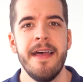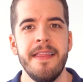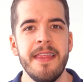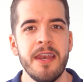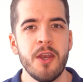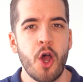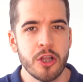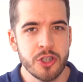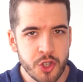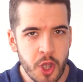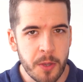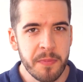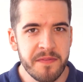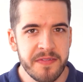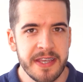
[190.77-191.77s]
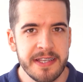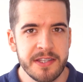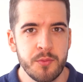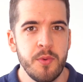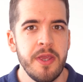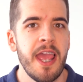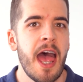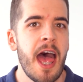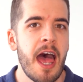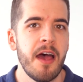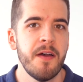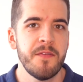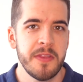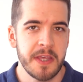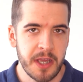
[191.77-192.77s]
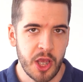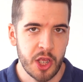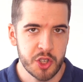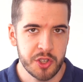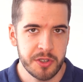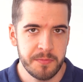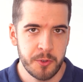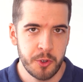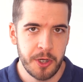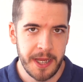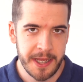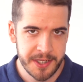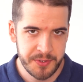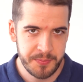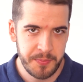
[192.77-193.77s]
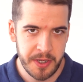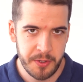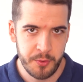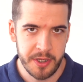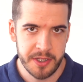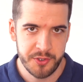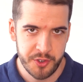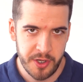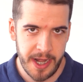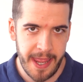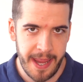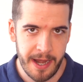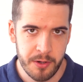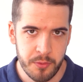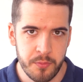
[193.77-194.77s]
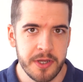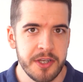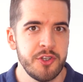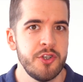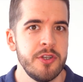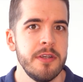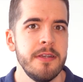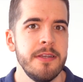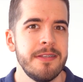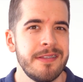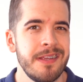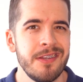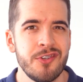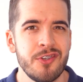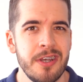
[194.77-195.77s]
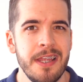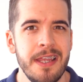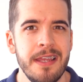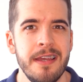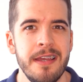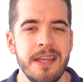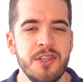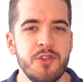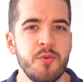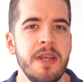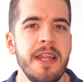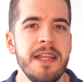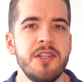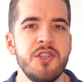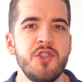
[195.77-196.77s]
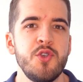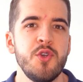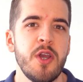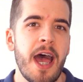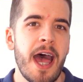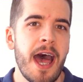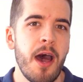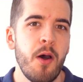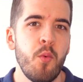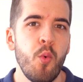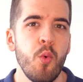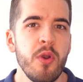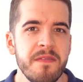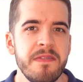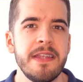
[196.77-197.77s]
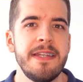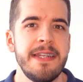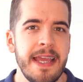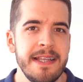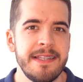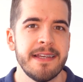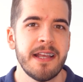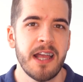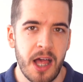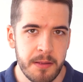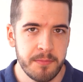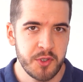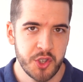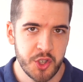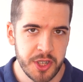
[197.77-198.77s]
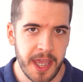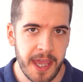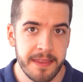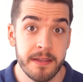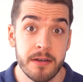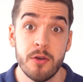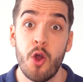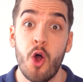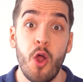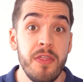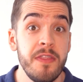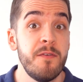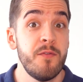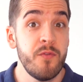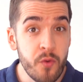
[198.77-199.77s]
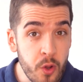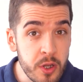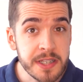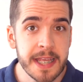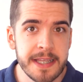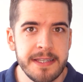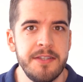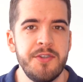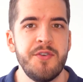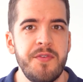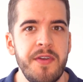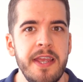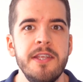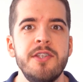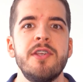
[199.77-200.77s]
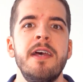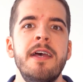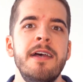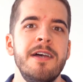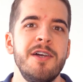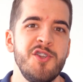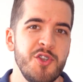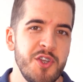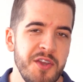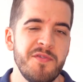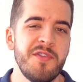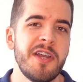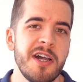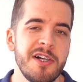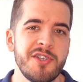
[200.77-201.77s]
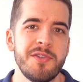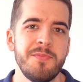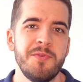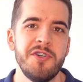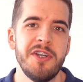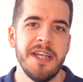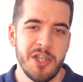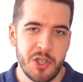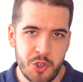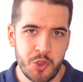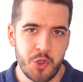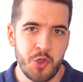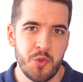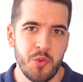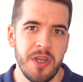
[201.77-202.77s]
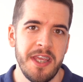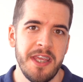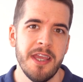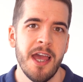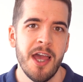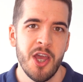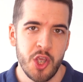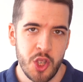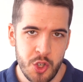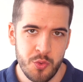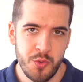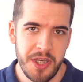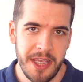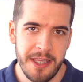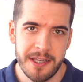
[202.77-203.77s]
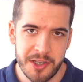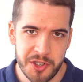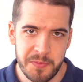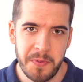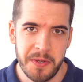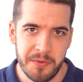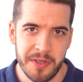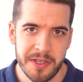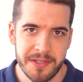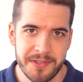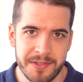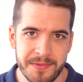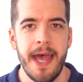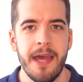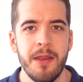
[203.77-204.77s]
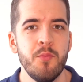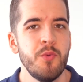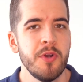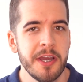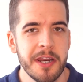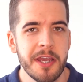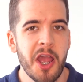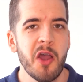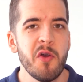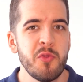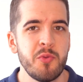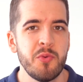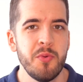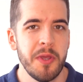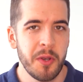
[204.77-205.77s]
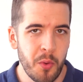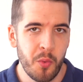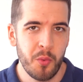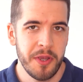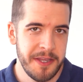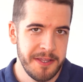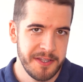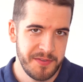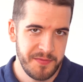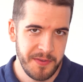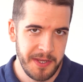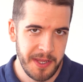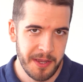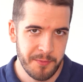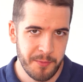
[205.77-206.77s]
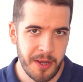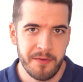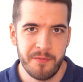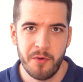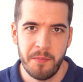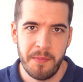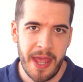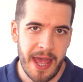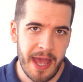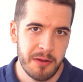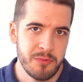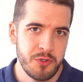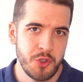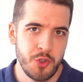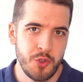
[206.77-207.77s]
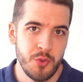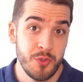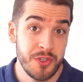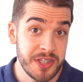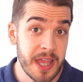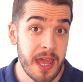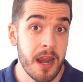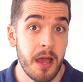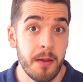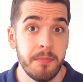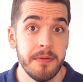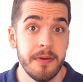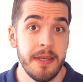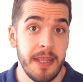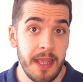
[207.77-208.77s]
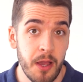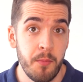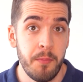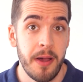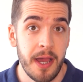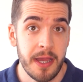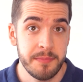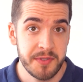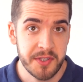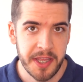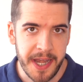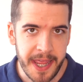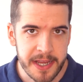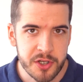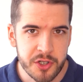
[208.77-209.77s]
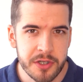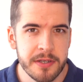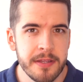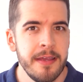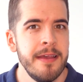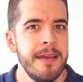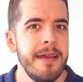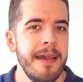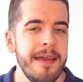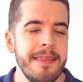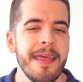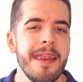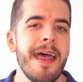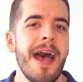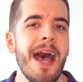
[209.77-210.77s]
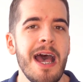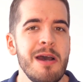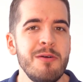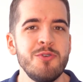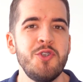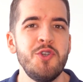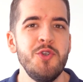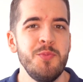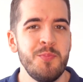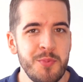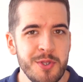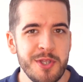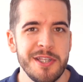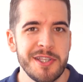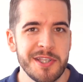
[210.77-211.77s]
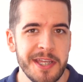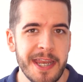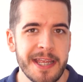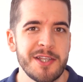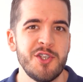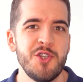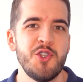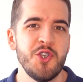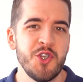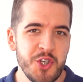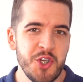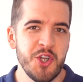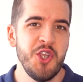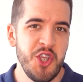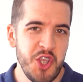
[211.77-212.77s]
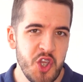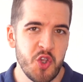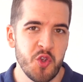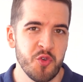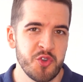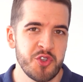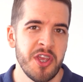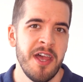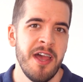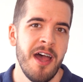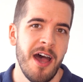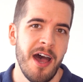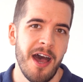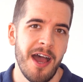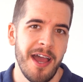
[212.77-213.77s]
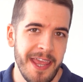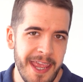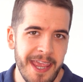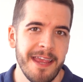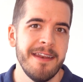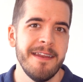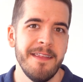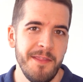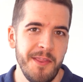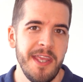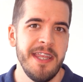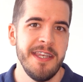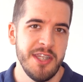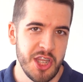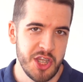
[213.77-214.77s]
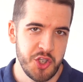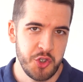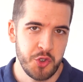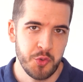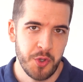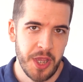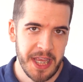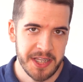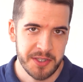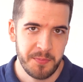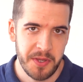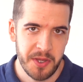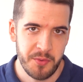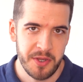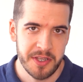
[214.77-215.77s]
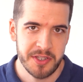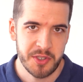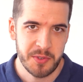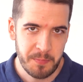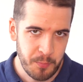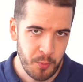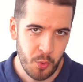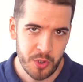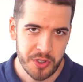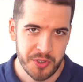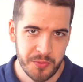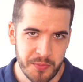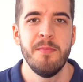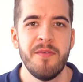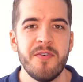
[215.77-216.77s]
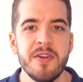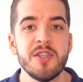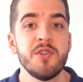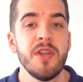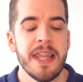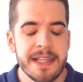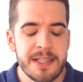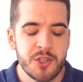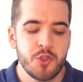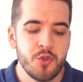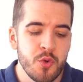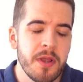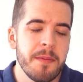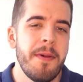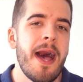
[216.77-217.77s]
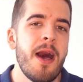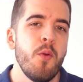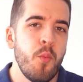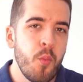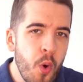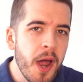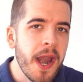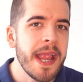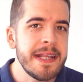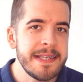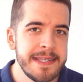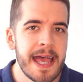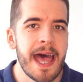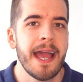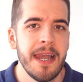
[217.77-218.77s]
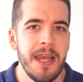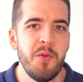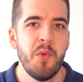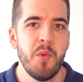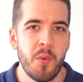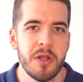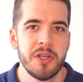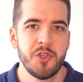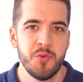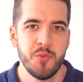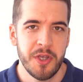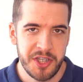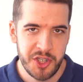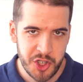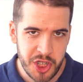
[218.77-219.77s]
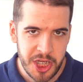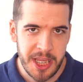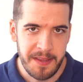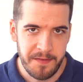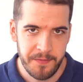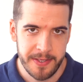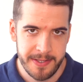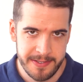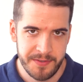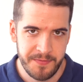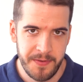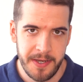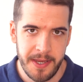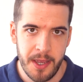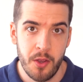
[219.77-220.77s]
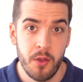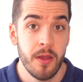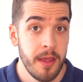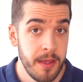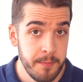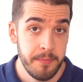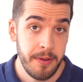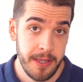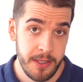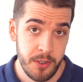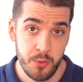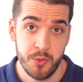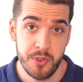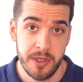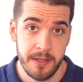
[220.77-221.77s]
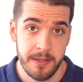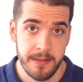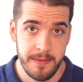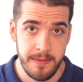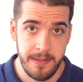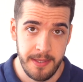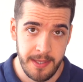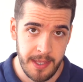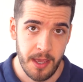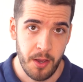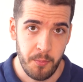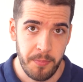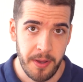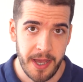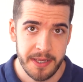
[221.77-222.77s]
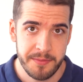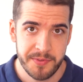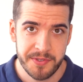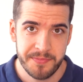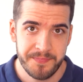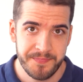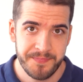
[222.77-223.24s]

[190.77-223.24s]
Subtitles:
And then on top of this, we have the customer experience layer, which essentially is related to how all of the data comes together on the front-end interface to give the customer a truly unique experience. And we're going to go through it all in this video, right? From how to set up an EL Pipes connection, and then how to put this connection to good use in the digital experience portal. But first, let's talk about what exactly we want to achieve in this video by using the EL Pipes.